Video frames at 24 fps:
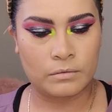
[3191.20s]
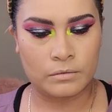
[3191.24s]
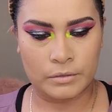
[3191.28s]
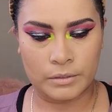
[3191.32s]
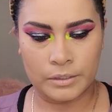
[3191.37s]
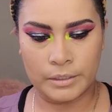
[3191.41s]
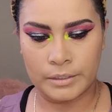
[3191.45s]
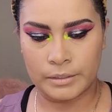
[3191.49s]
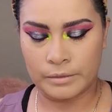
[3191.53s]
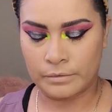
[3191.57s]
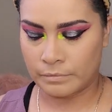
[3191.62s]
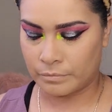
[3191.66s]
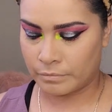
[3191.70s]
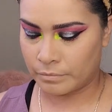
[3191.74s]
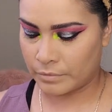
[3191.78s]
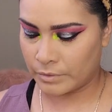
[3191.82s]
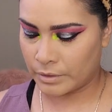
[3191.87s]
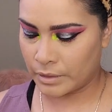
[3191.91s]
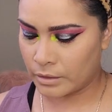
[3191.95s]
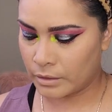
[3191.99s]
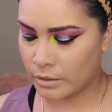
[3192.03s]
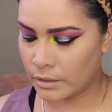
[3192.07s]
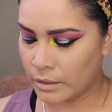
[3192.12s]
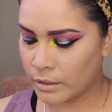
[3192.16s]
Good.
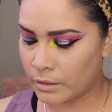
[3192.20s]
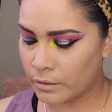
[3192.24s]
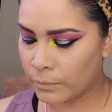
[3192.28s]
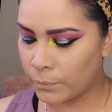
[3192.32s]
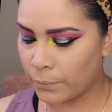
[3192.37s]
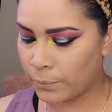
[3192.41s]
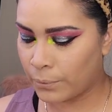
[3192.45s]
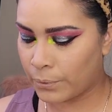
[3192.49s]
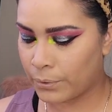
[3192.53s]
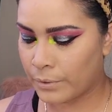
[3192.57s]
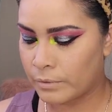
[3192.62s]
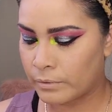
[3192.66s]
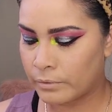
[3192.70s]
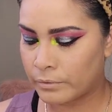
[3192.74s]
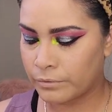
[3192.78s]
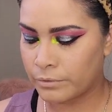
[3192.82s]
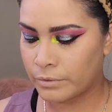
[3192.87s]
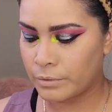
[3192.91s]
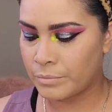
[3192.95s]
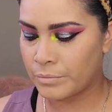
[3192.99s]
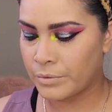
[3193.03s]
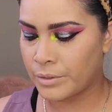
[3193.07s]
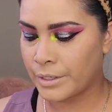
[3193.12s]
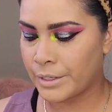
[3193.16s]
And then
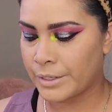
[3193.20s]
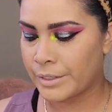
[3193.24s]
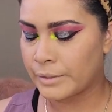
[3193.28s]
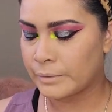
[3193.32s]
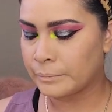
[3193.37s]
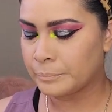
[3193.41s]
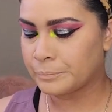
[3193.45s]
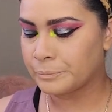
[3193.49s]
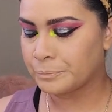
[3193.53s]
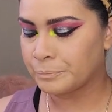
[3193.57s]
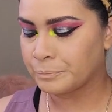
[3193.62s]
from there,